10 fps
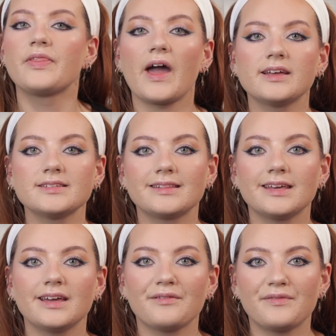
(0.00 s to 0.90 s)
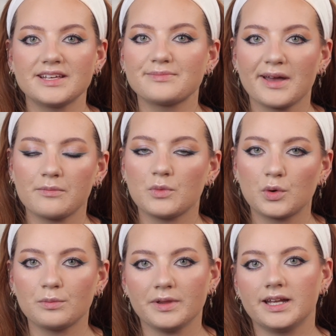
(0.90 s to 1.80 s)
That is the face makeup all
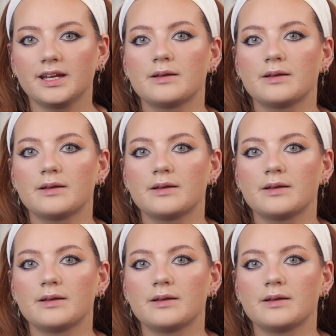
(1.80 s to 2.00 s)
completed.